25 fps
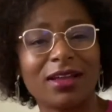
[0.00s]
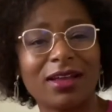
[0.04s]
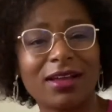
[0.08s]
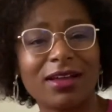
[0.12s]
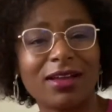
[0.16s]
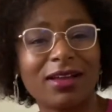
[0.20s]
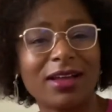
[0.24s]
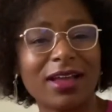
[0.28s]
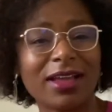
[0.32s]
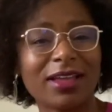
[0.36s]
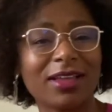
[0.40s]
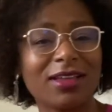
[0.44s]

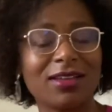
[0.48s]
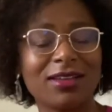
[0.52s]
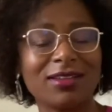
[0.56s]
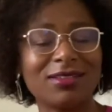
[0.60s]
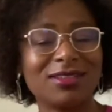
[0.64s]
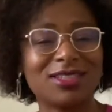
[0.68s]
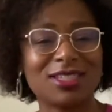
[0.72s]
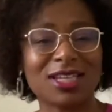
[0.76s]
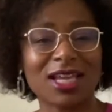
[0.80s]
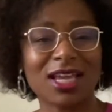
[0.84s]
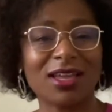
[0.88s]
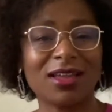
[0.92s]
I can
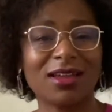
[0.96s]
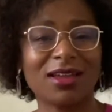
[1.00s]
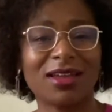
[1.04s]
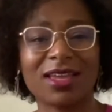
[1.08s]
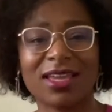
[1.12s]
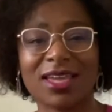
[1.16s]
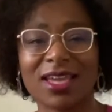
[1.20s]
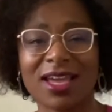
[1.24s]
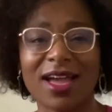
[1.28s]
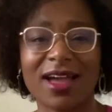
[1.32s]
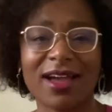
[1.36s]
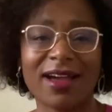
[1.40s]
date a
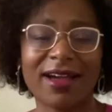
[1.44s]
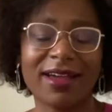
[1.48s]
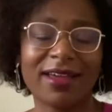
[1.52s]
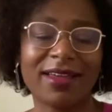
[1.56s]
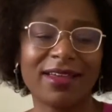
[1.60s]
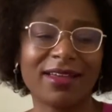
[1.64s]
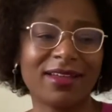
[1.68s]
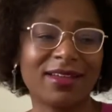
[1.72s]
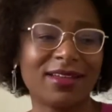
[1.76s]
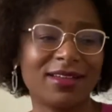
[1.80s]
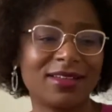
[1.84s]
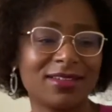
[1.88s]
guy
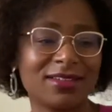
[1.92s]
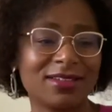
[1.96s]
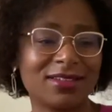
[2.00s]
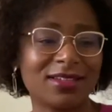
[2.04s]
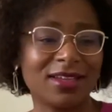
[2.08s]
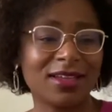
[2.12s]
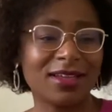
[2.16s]
and